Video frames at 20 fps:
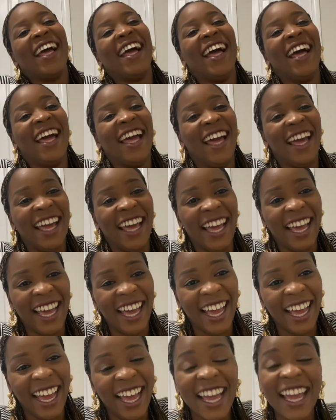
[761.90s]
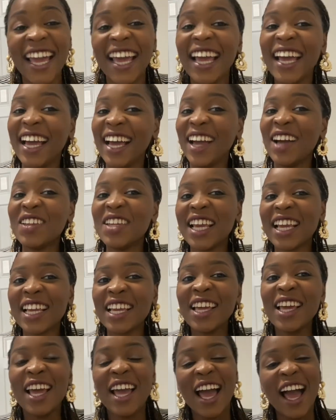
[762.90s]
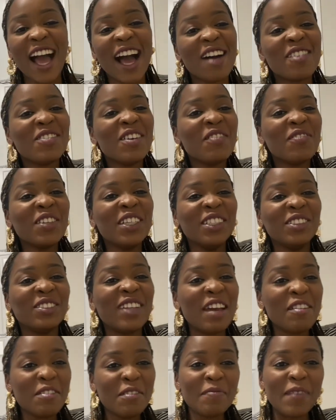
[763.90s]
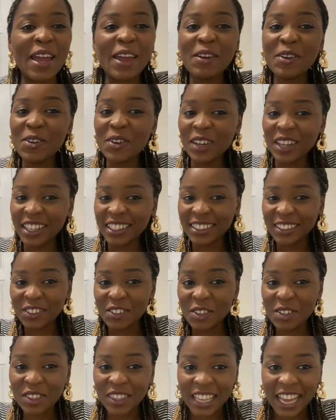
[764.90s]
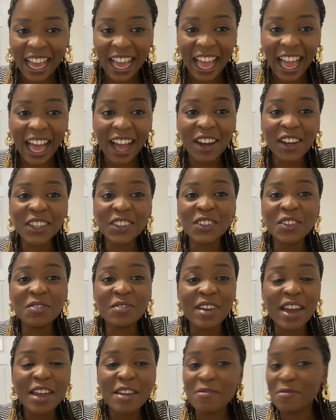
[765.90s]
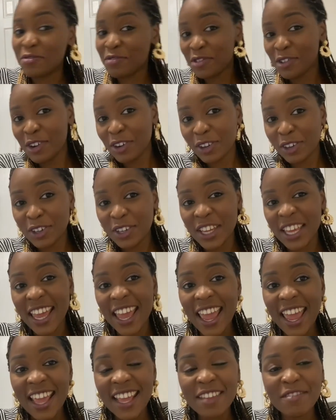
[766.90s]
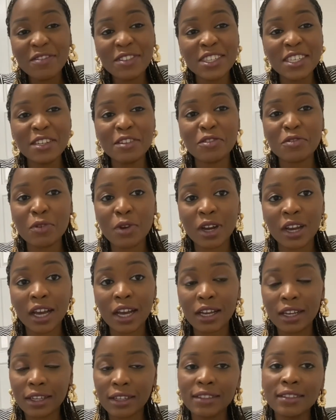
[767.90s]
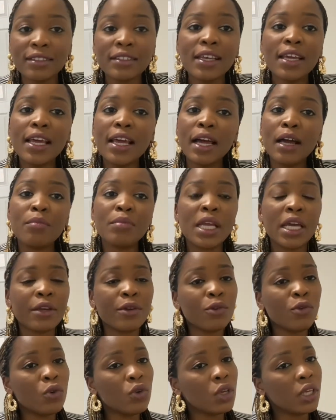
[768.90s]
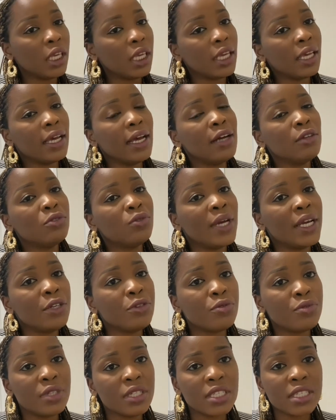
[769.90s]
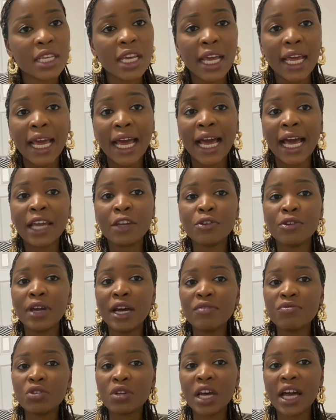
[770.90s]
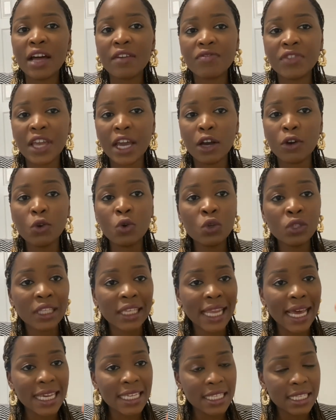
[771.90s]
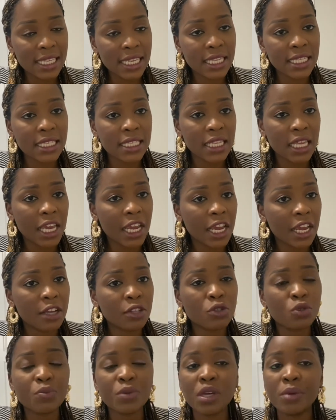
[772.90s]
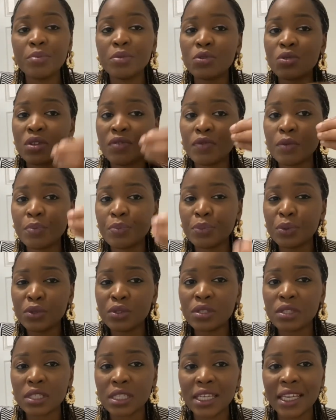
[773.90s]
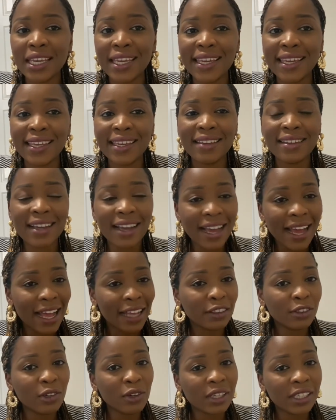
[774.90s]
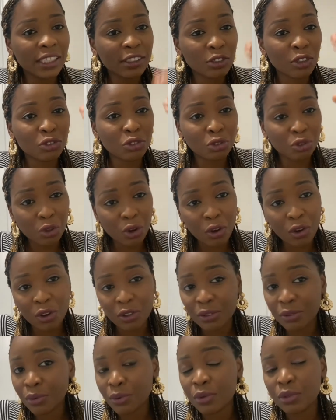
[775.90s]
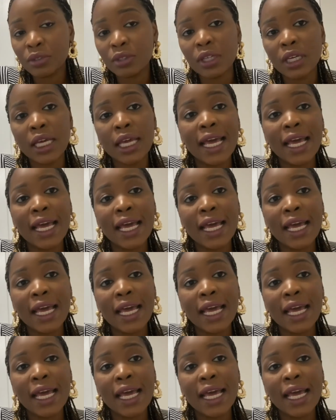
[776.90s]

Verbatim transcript: I'm like, i have not been driving my own Toyota. I want to drive truck. Eh? If you see the truck, I'm like, okay, how do I do this? And you have to have their own license here to be able to even put a car, talk less of truck on the road.